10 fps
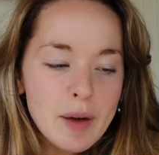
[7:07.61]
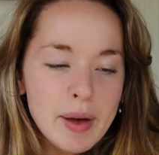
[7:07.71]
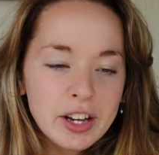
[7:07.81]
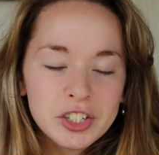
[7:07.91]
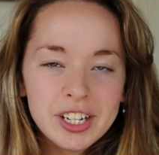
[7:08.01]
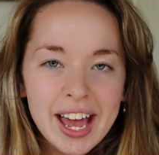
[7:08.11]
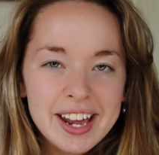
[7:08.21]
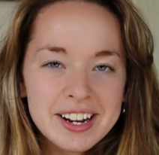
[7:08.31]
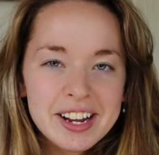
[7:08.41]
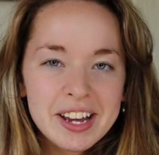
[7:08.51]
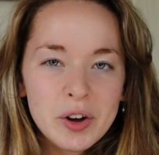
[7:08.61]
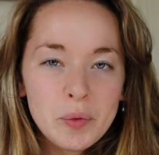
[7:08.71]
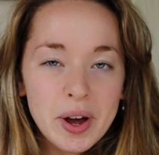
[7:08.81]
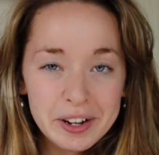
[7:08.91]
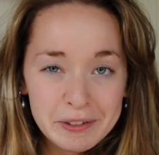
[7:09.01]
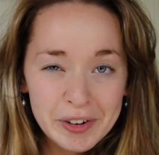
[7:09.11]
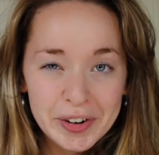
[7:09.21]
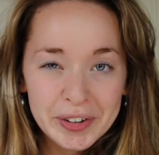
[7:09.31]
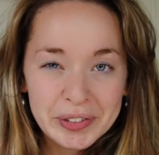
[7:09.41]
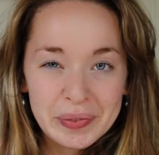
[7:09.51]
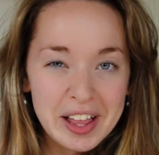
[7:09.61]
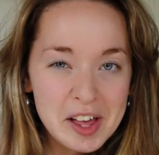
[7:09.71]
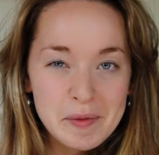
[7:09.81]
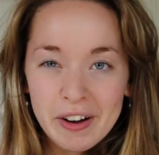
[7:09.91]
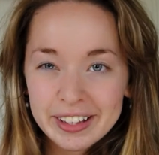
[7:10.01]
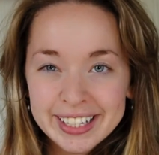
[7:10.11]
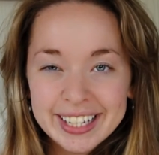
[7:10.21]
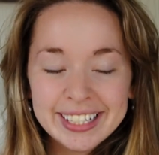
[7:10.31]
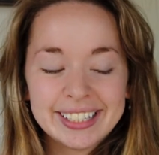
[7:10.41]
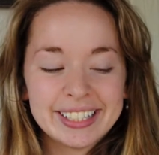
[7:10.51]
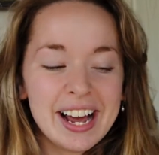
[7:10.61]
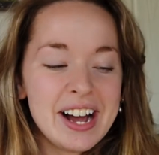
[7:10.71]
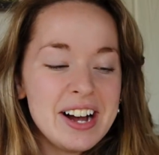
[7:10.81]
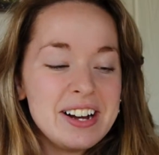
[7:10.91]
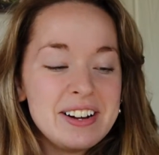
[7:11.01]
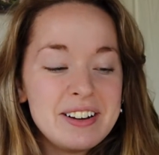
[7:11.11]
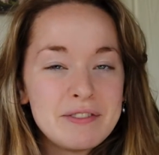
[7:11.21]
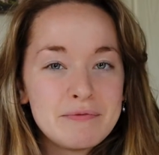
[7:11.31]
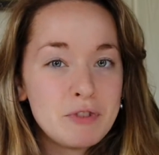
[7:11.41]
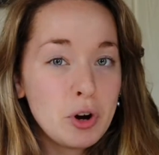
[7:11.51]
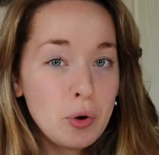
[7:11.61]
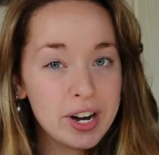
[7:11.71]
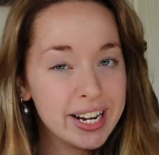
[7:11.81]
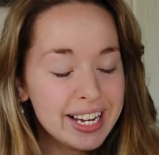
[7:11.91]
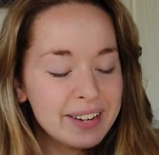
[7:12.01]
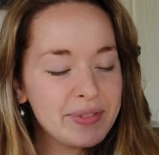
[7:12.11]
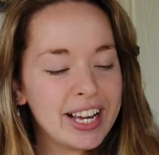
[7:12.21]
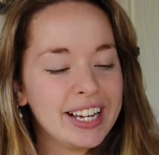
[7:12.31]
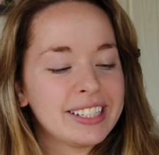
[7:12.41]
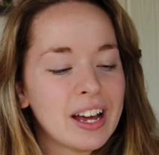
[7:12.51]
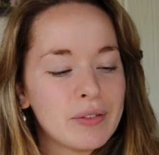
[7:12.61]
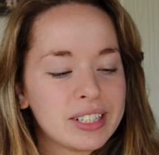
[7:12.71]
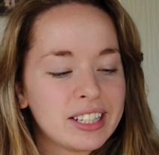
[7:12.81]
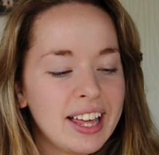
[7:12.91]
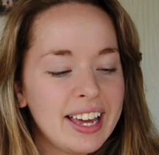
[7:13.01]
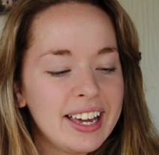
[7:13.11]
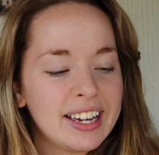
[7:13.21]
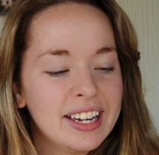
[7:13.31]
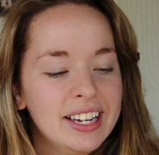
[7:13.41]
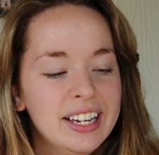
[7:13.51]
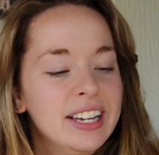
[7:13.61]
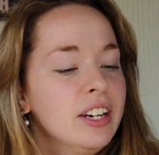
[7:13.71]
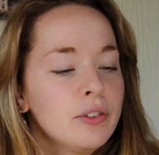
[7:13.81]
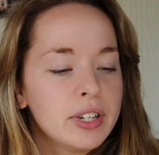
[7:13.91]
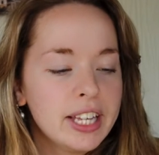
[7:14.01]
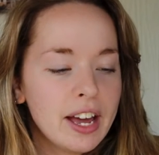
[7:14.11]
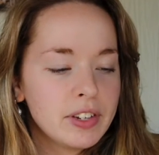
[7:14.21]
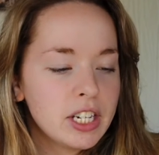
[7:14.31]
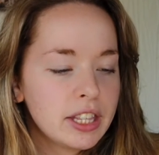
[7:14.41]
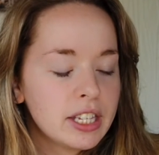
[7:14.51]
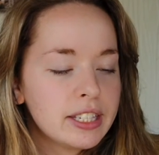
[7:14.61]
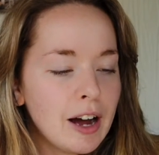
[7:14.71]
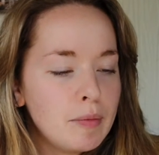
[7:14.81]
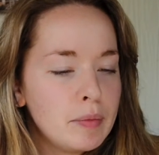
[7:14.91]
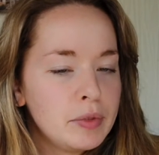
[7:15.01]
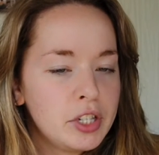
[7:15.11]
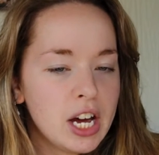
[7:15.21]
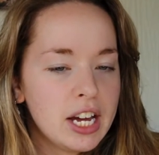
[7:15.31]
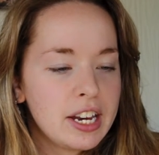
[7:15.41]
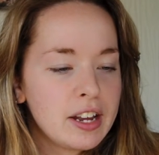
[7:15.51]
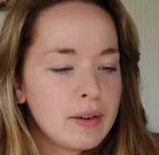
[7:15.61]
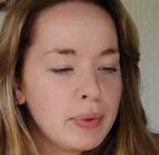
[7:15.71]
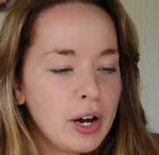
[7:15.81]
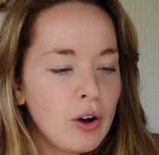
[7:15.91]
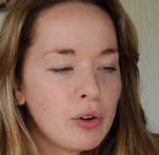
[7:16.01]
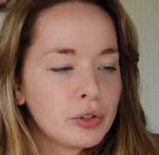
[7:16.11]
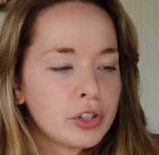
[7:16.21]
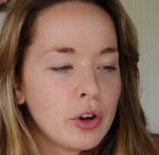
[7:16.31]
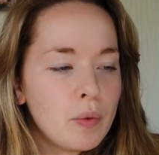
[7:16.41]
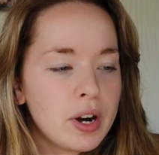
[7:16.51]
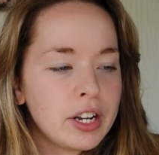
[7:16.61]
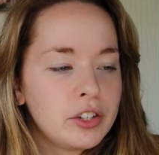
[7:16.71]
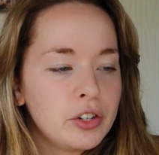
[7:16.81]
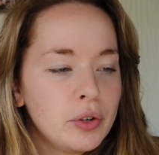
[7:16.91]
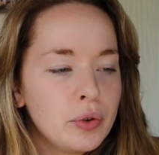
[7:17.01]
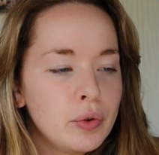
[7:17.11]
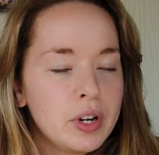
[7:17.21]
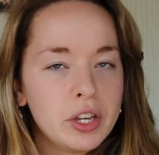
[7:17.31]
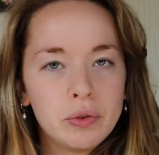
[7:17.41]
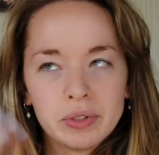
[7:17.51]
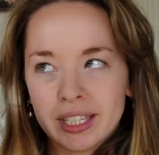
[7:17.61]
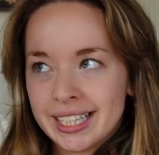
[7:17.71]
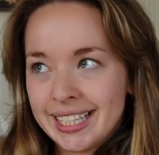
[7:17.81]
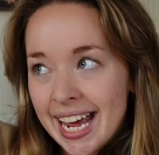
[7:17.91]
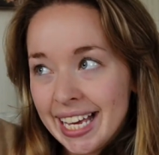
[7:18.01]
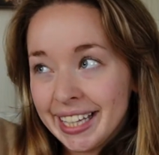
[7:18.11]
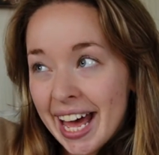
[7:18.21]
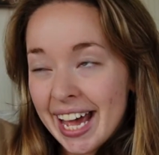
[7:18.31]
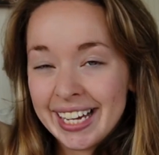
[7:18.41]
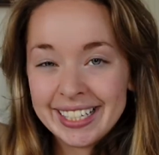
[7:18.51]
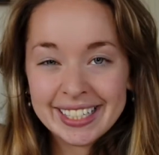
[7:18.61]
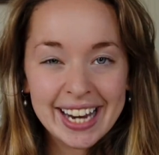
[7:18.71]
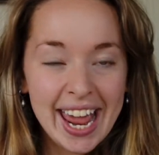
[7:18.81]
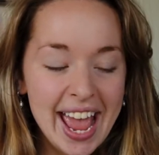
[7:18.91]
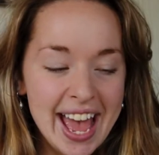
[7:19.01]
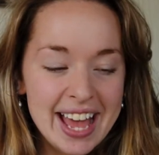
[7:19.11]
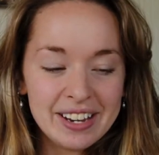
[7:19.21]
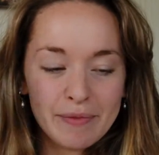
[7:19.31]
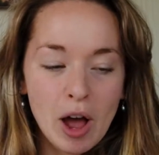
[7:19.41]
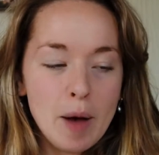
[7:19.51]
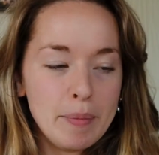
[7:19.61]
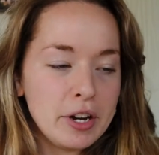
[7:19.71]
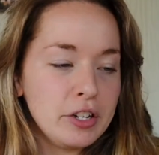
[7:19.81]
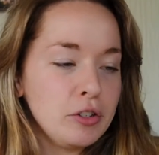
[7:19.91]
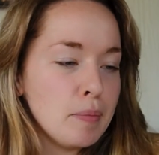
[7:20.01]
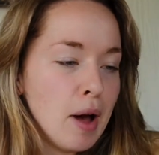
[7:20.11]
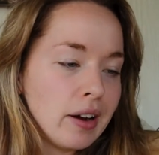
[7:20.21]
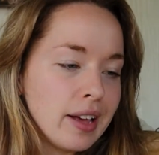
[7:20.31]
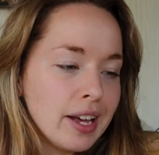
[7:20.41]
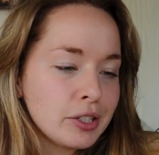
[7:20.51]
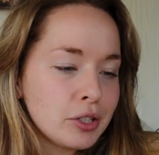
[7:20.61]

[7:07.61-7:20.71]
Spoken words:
I'm actually editing wedding photos while I'm on this recording because I was like, really having to get this album done, but also wanted to use this daylight and hop on and do a podcast.